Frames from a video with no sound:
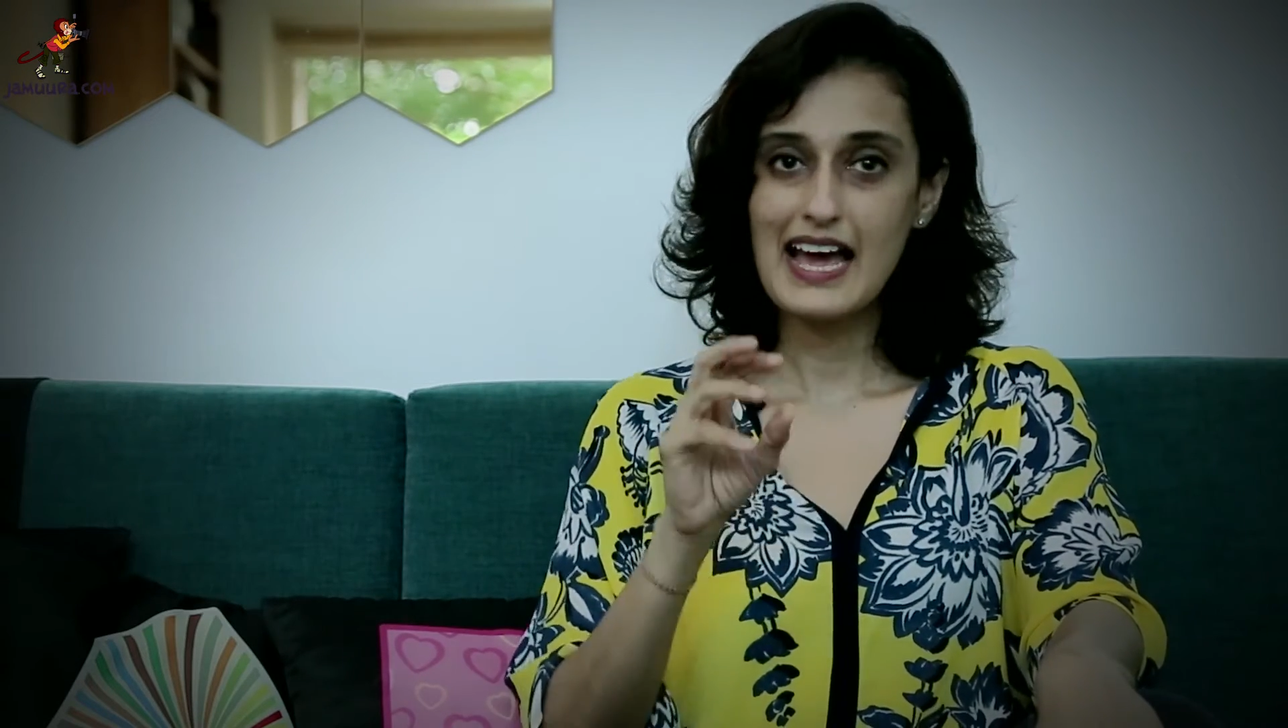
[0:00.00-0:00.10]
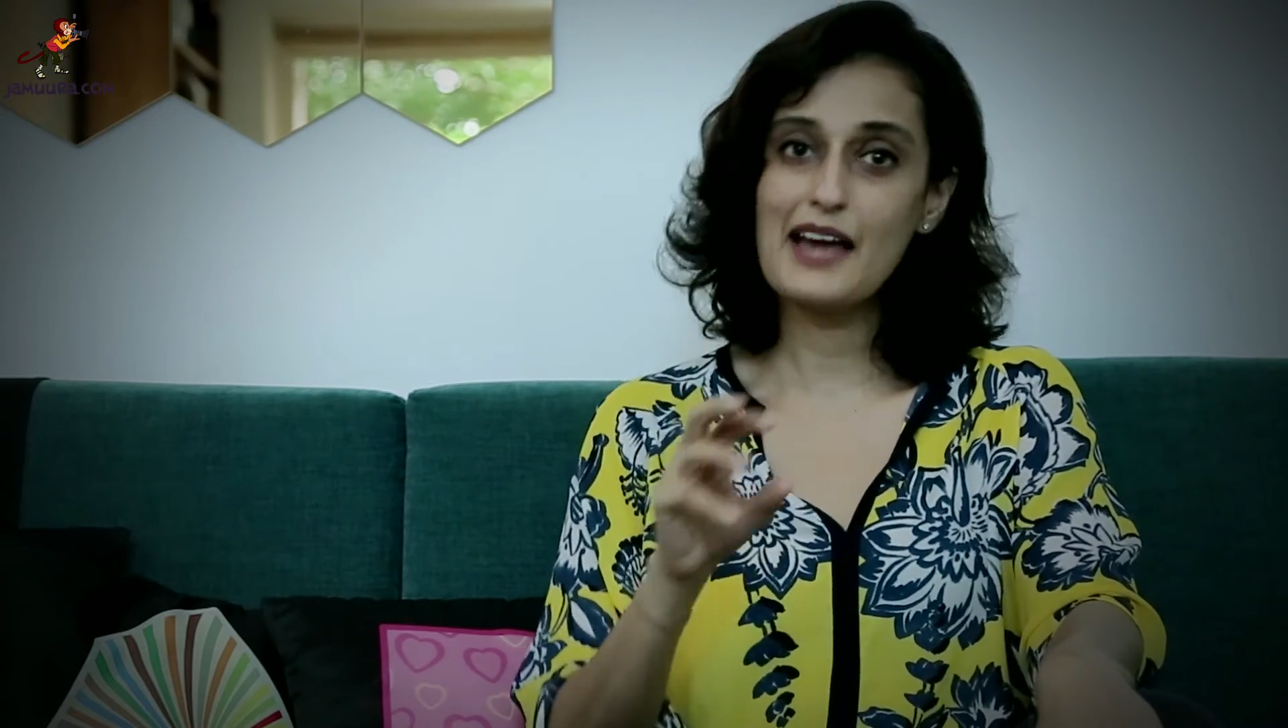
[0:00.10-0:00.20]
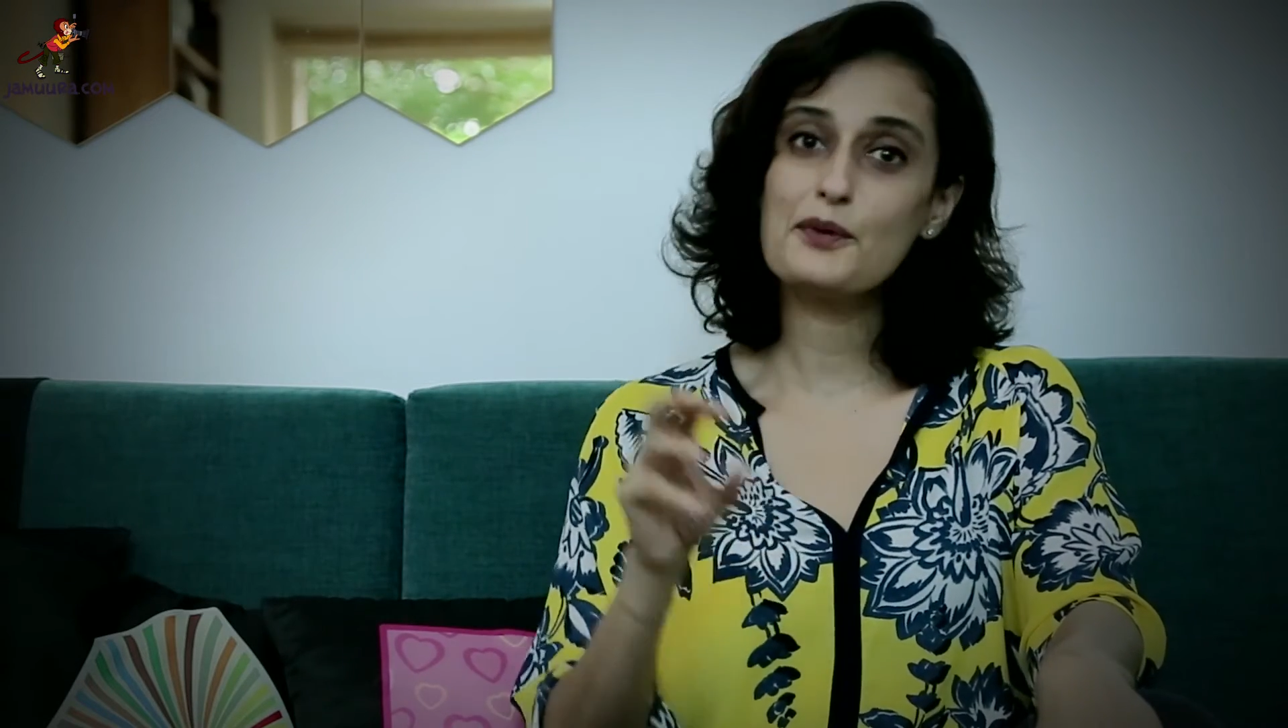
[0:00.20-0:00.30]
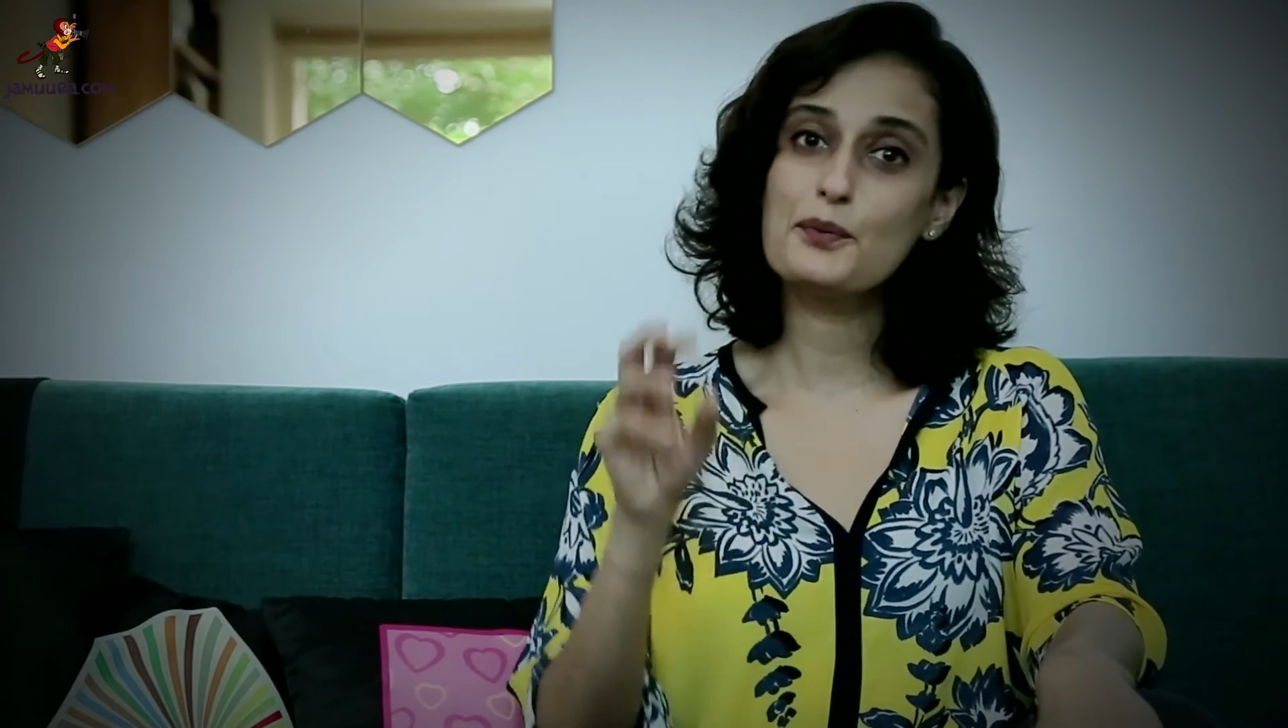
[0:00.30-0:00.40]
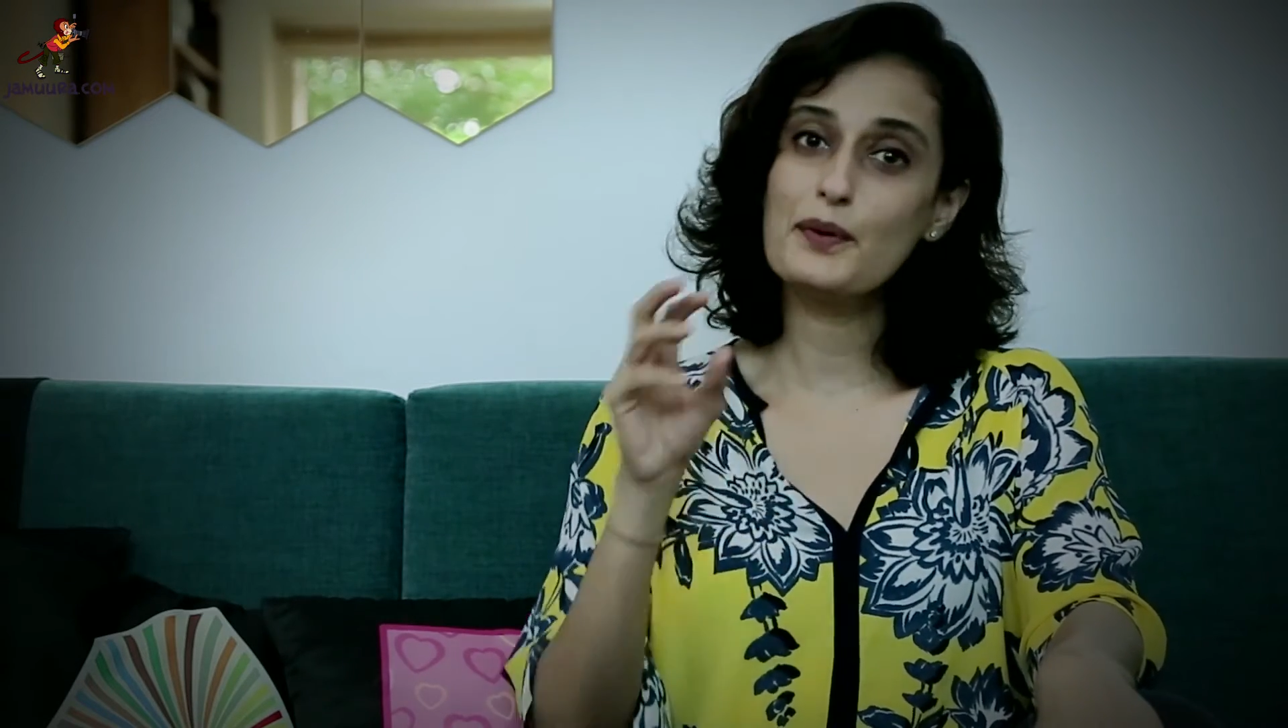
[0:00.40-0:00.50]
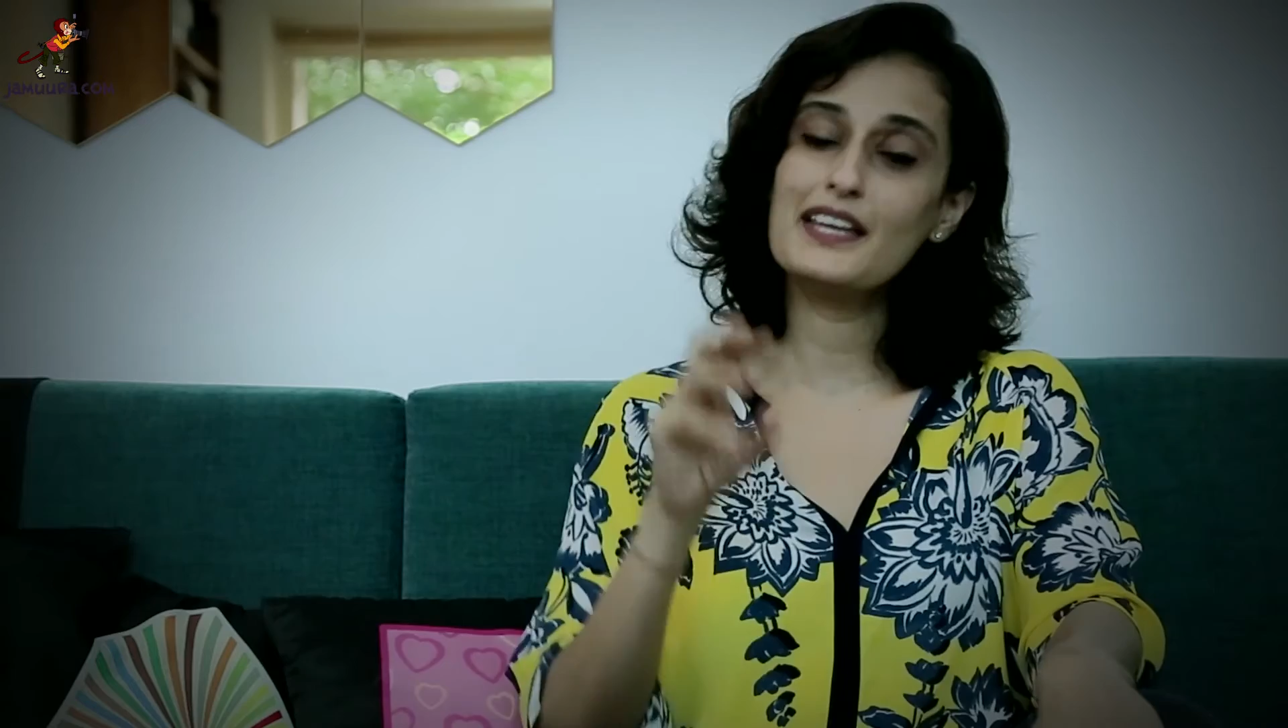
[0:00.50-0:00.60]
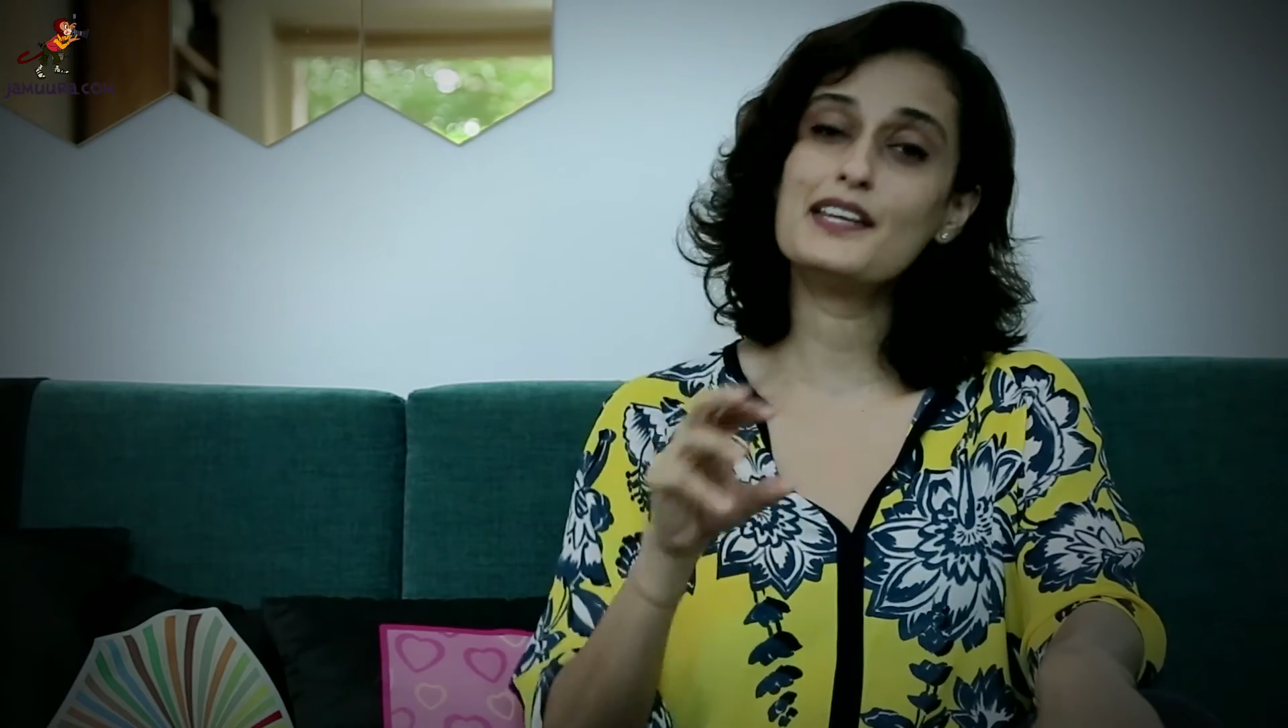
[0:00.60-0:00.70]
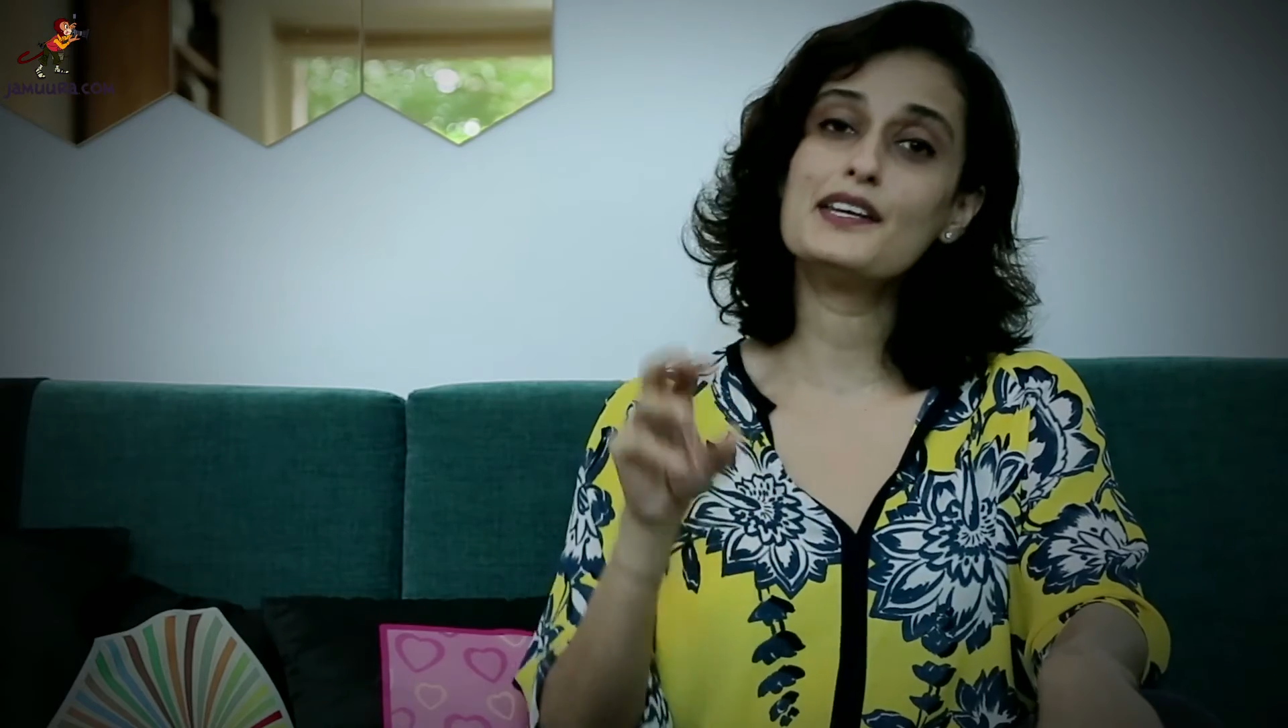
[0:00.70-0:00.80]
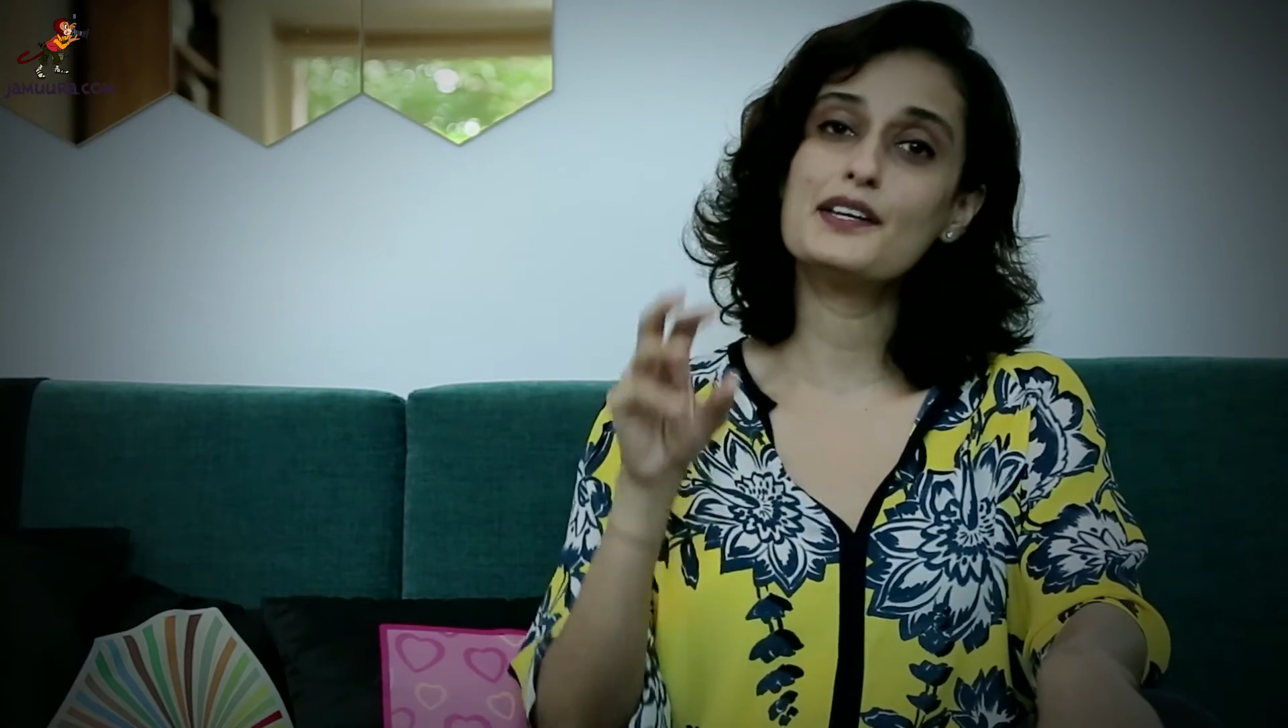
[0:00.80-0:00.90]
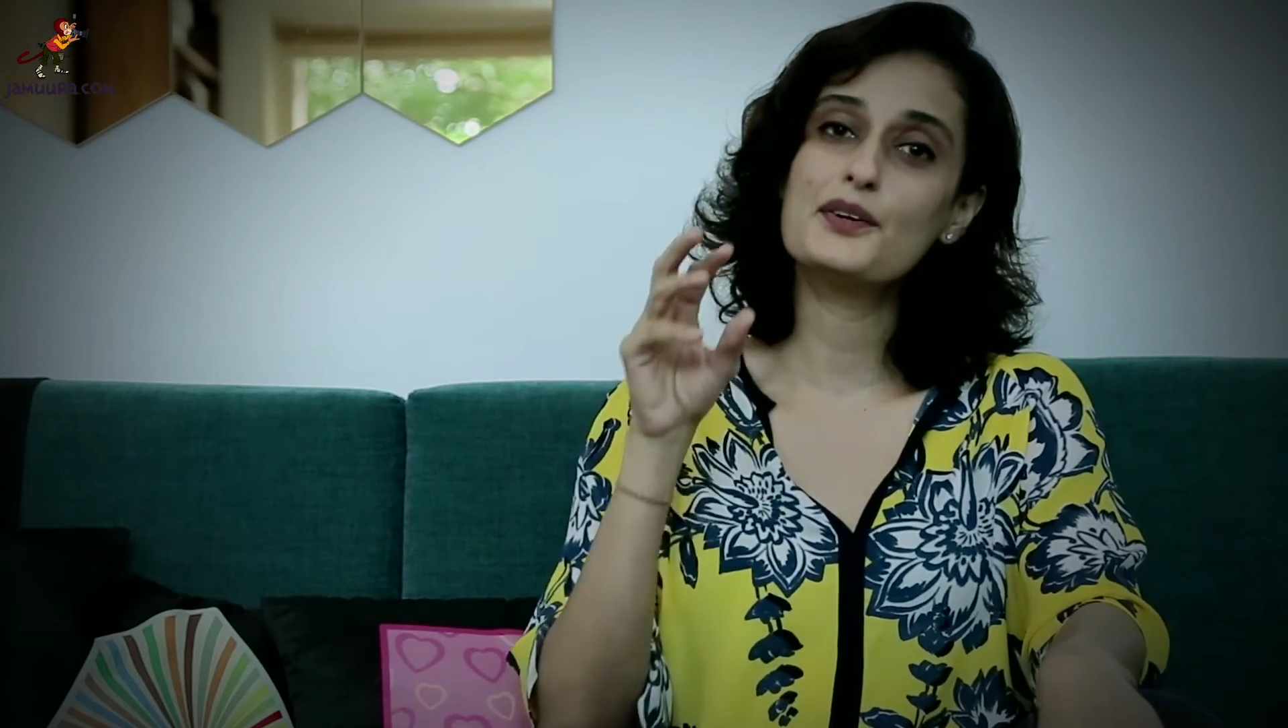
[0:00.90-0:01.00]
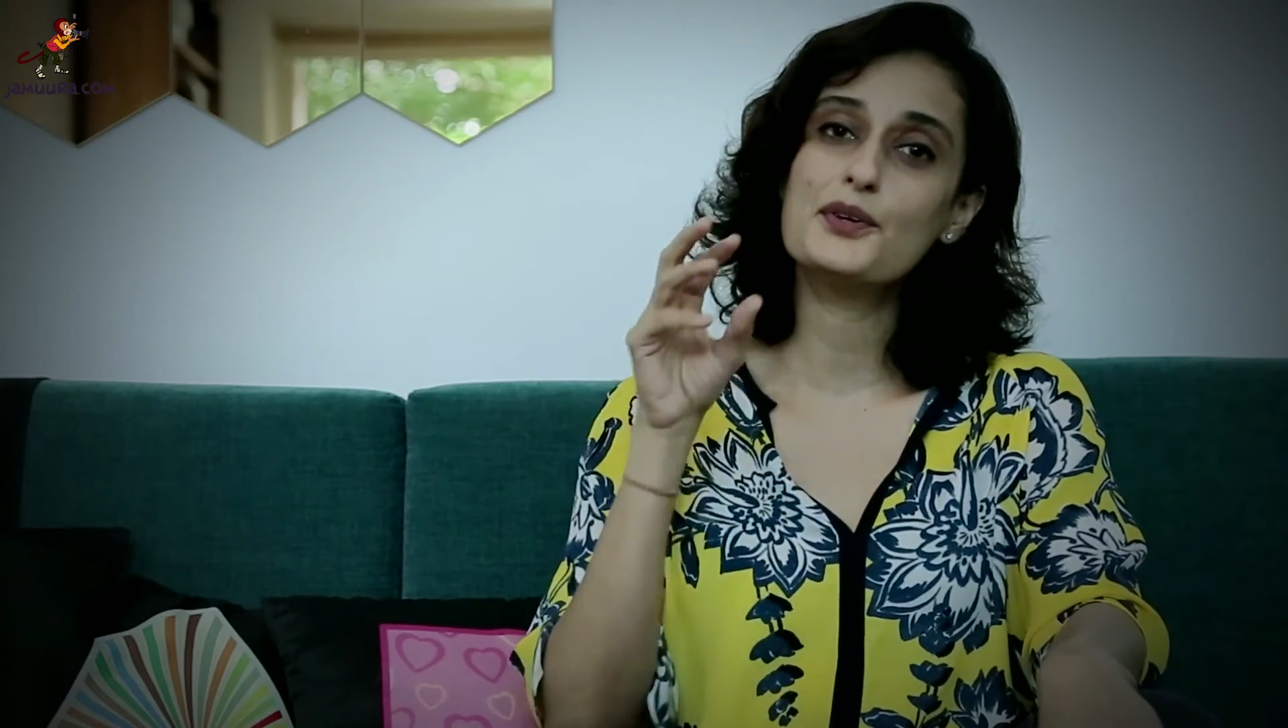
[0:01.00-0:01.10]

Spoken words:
And when